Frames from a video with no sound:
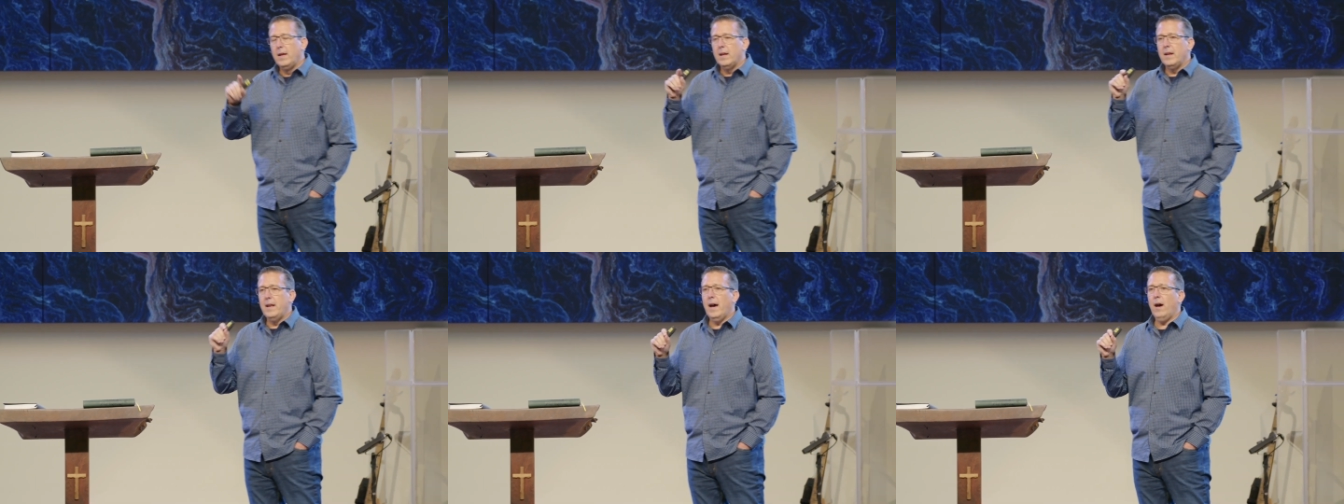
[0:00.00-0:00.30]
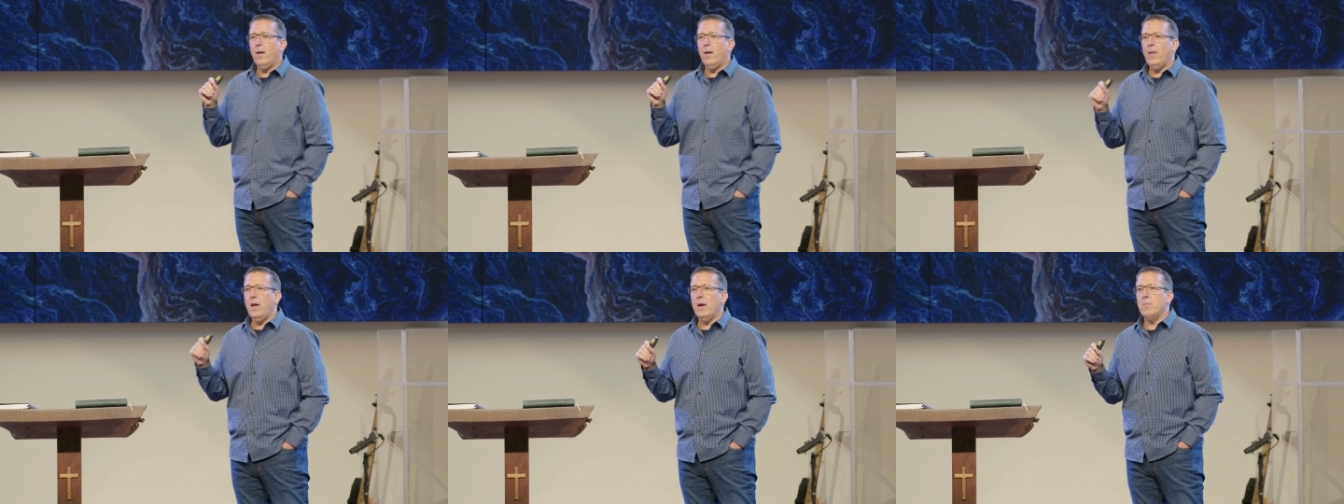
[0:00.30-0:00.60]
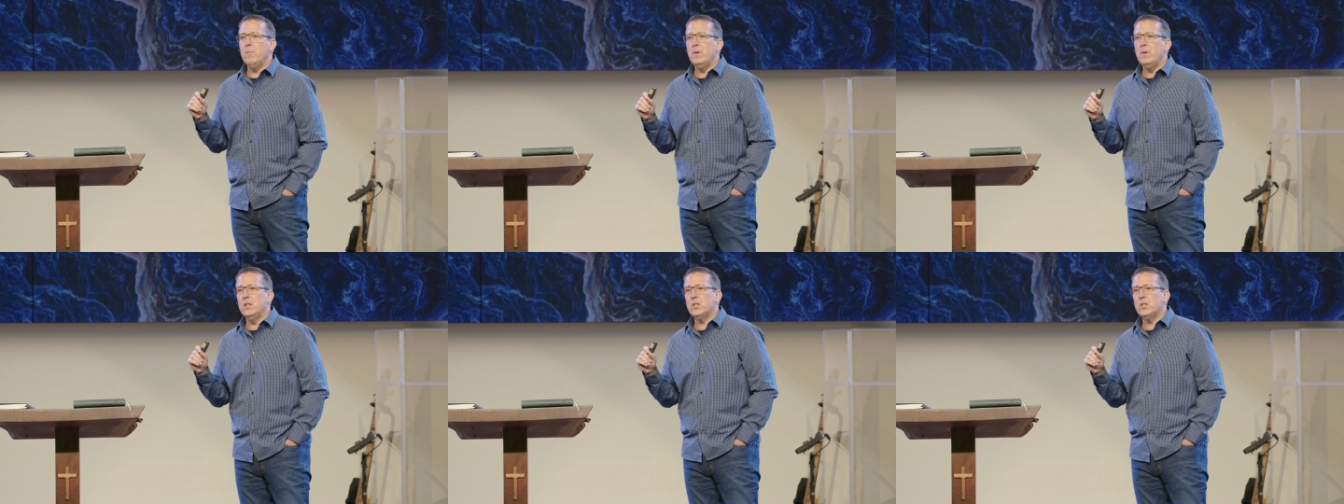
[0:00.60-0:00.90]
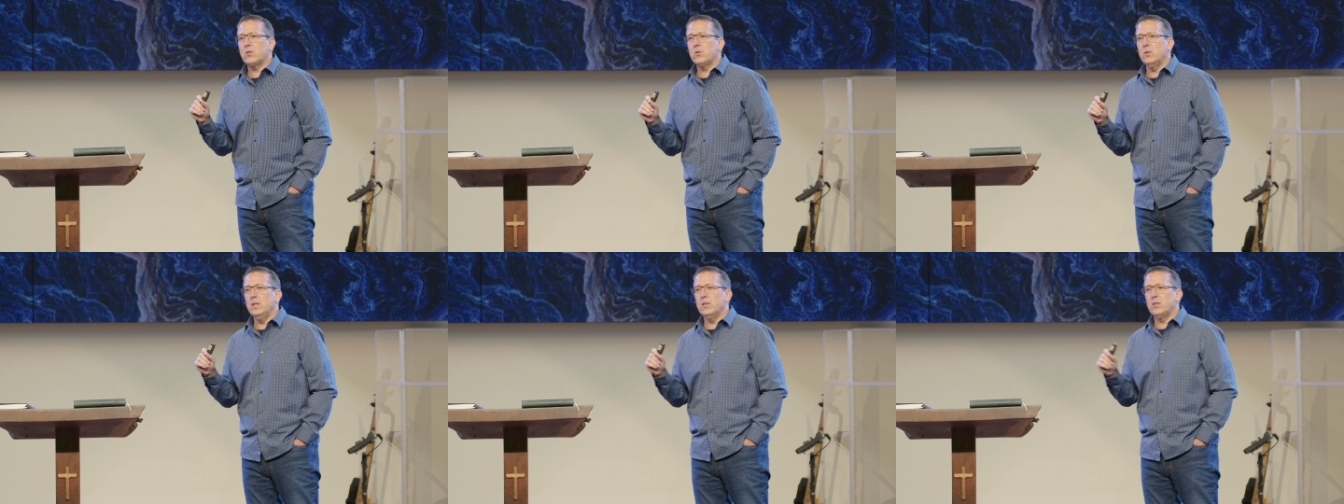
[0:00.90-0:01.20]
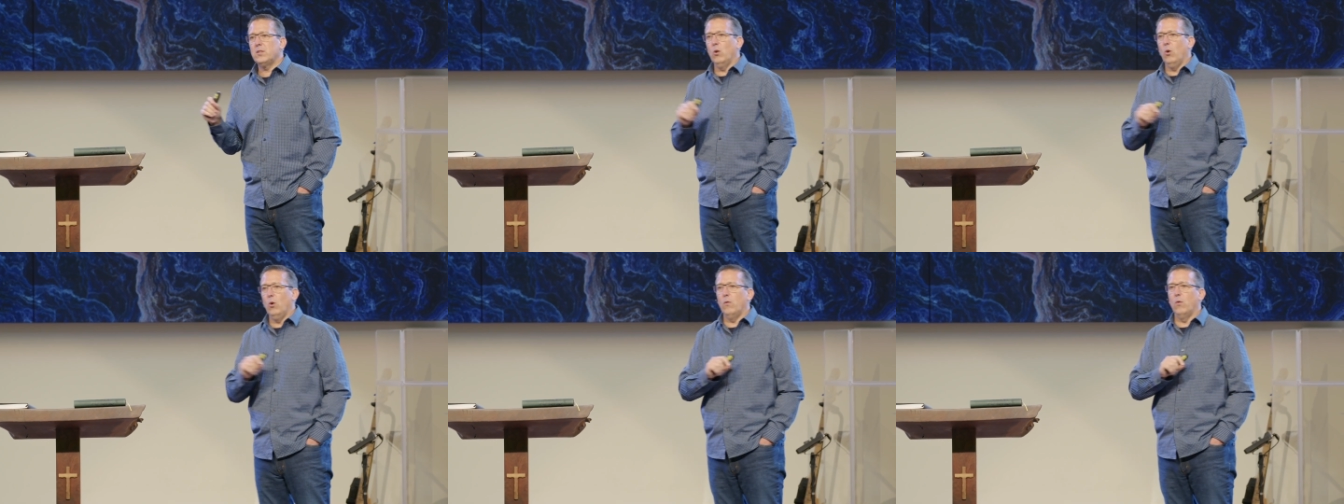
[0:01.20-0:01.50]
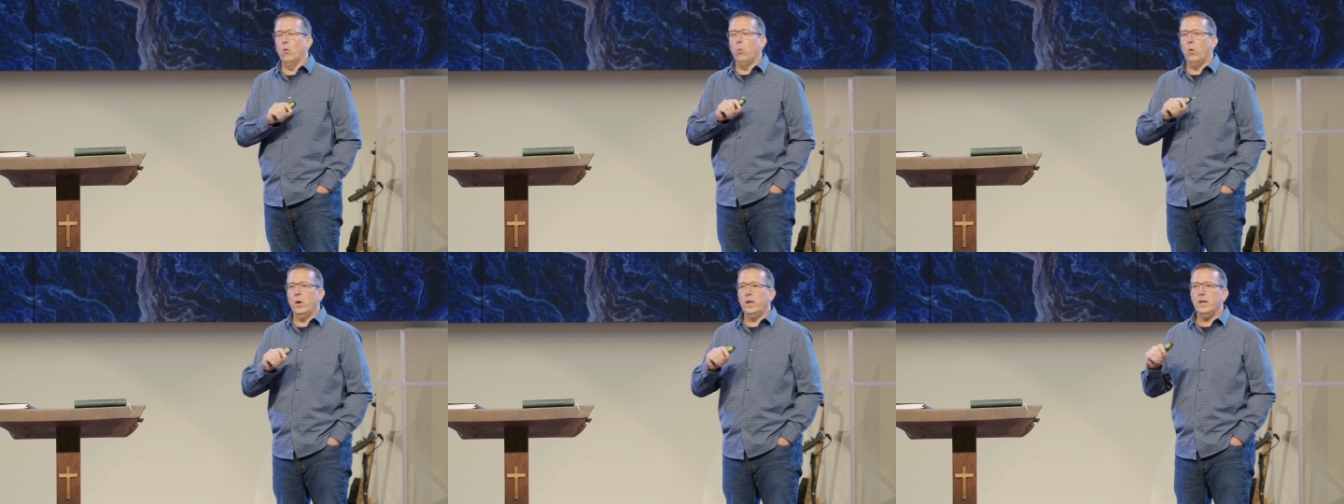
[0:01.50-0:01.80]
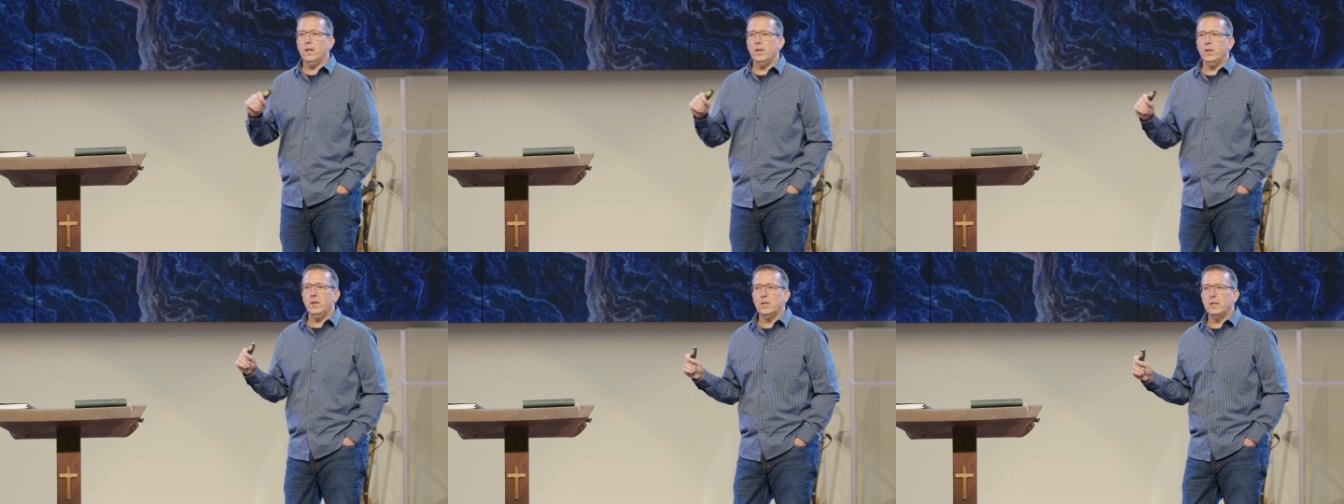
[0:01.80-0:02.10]
Now that ministry is in over
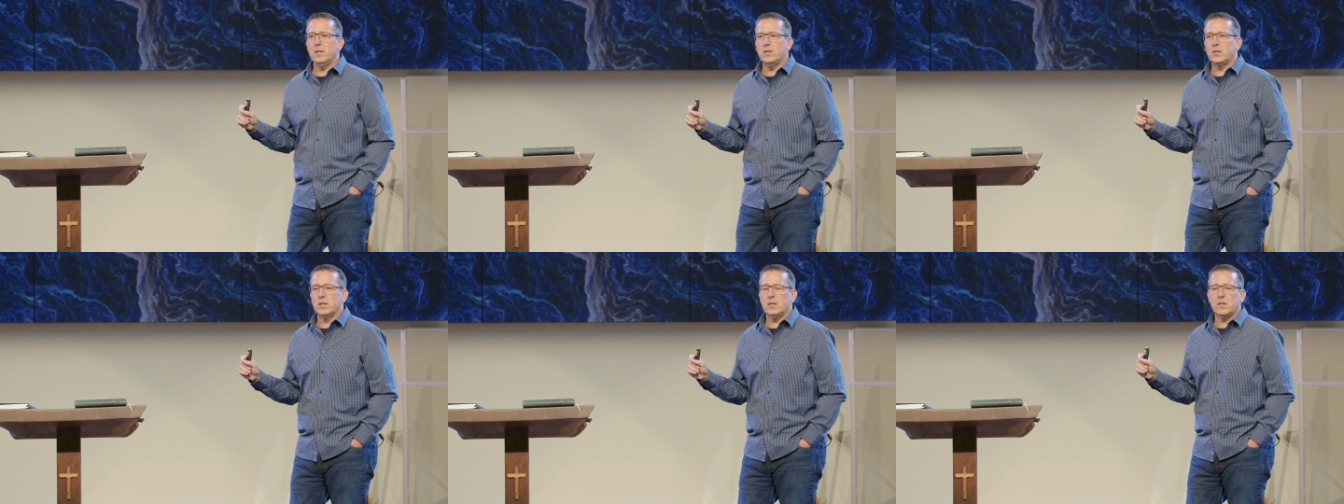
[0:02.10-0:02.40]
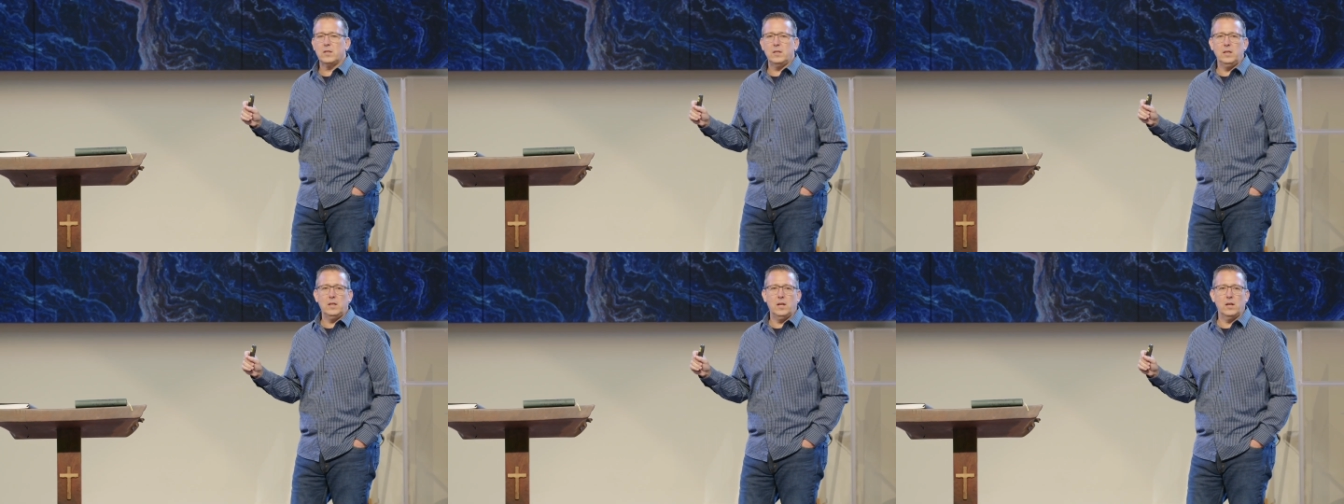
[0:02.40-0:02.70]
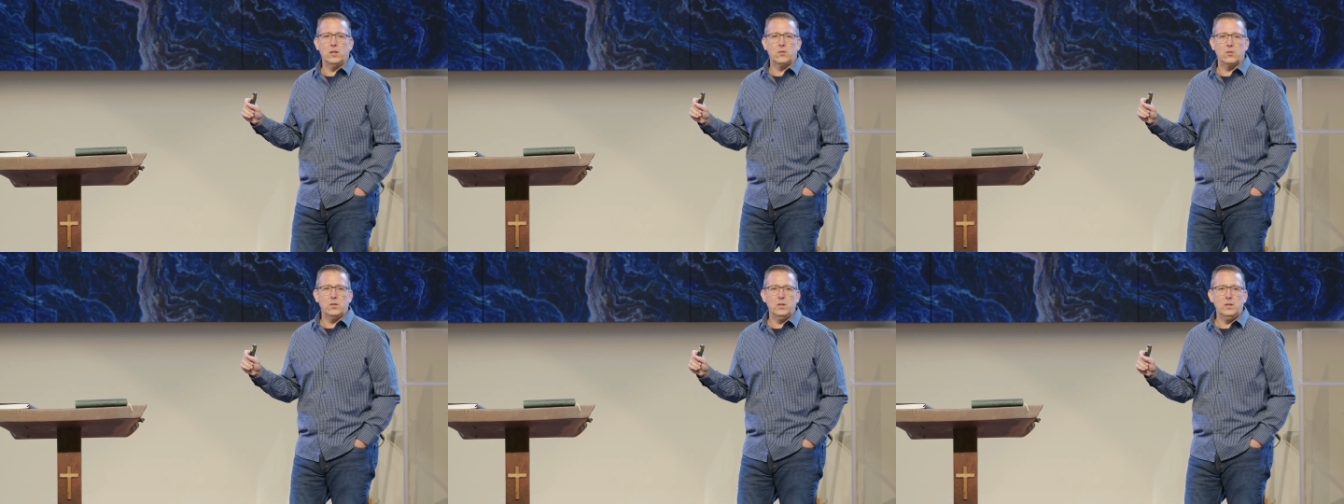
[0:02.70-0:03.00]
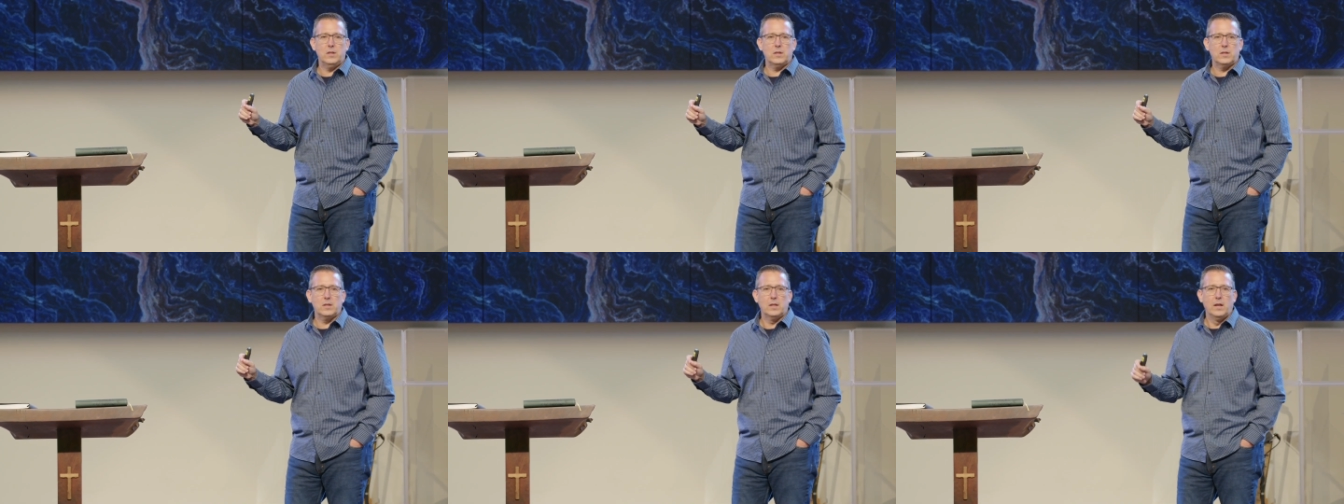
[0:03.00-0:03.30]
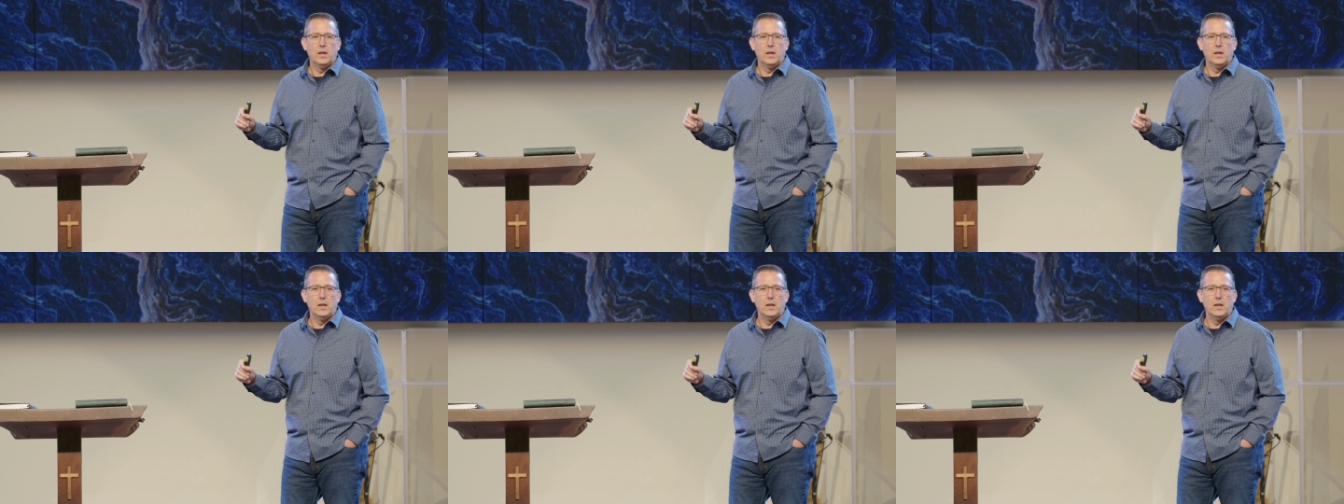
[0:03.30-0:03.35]
160 countries.